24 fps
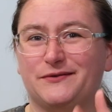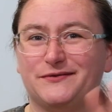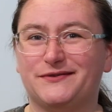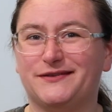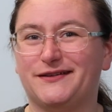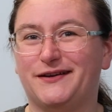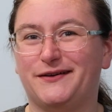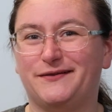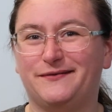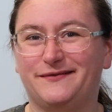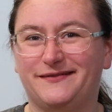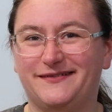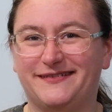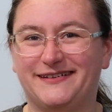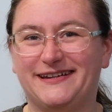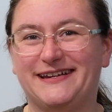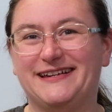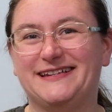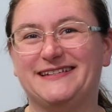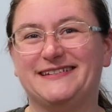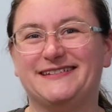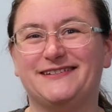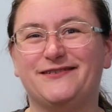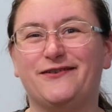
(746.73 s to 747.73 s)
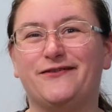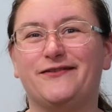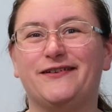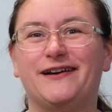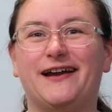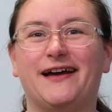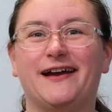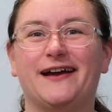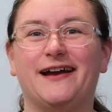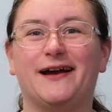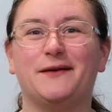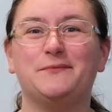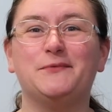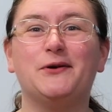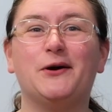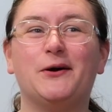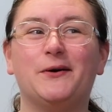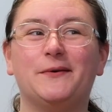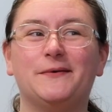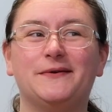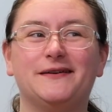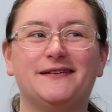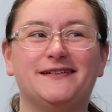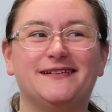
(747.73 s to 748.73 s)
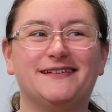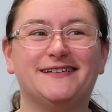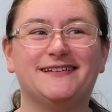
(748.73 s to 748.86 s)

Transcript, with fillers: So it's not like, I'm not